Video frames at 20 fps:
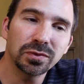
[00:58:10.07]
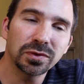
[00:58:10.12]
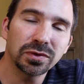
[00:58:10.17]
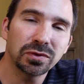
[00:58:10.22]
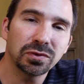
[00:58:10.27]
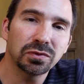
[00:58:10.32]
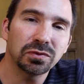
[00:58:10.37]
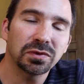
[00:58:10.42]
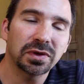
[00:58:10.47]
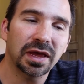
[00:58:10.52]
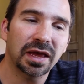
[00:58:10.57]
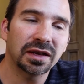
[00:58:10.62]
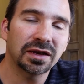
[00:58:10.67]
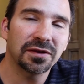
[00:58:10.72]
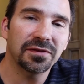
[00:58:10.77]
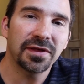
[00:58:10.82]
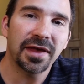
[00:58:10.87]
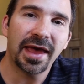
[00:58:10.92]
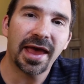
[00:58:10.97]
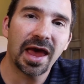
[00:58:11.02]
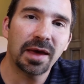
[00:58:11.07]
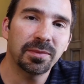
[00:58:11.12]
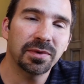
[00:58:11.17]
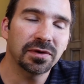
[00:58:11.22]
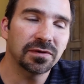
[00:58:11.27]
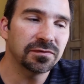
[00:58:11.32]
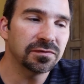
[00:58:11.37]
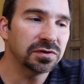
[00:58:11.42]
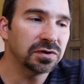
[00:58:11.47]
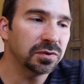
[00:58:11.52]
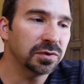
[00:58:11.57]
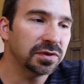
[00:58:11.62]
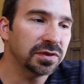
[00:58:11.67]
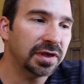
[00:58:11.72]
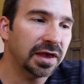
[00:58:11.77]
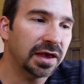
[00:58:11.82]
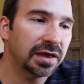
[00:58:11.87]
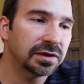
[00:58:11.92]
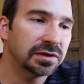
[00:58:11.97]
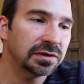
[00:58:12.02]
when you get into the habit of doing
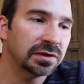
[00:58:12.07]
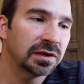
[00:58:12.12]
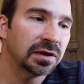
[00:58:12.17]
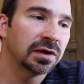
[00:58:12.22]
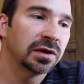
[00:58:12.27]
that.